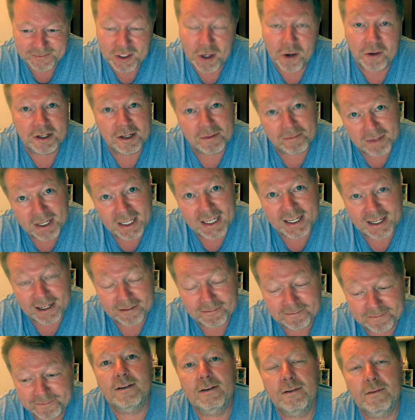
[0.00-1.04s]
on the B.
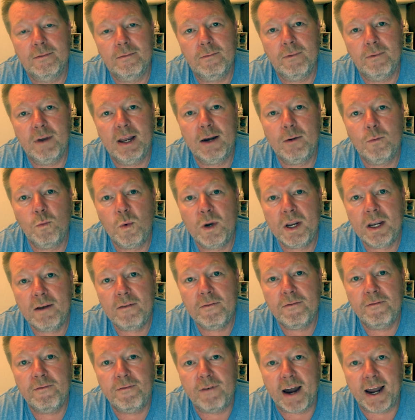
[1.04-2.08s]
When we
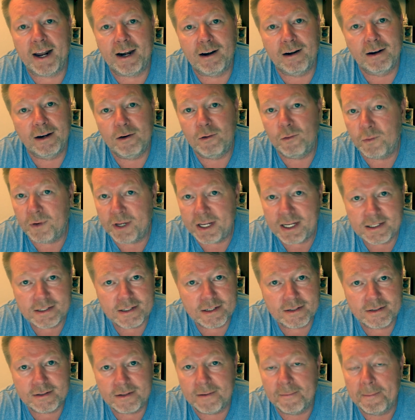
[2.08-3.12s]
finally
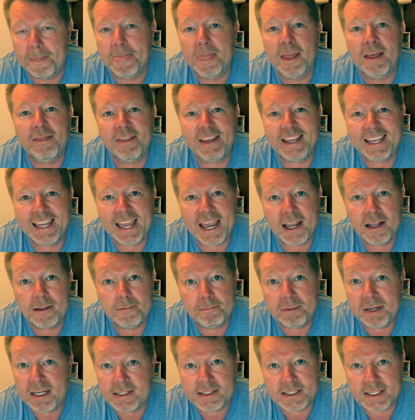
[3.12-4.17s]
reach the gate
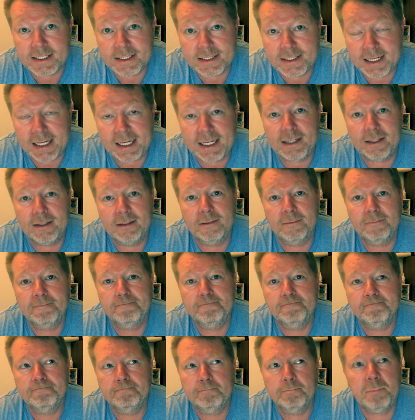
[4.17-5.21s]
B16,
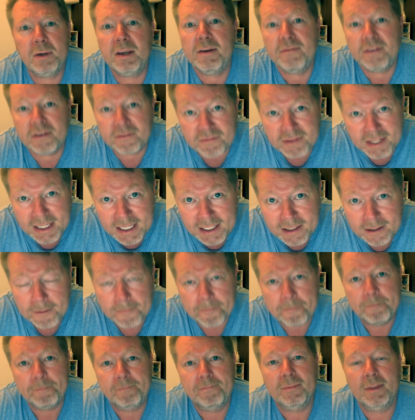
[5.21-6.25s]
B15,
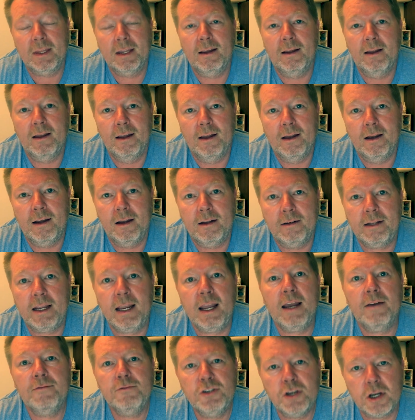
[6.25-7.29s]
they
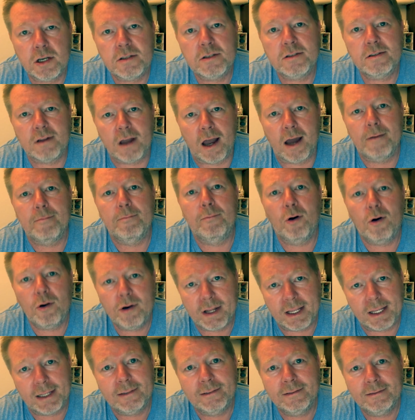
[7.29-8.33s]
have just started
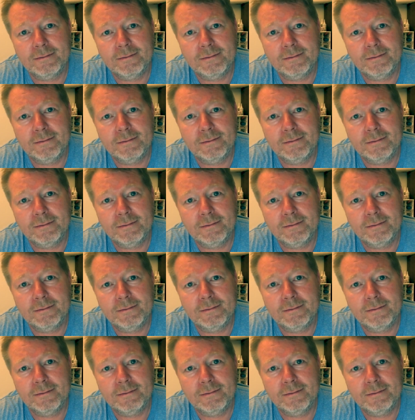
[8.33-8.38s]
boarding.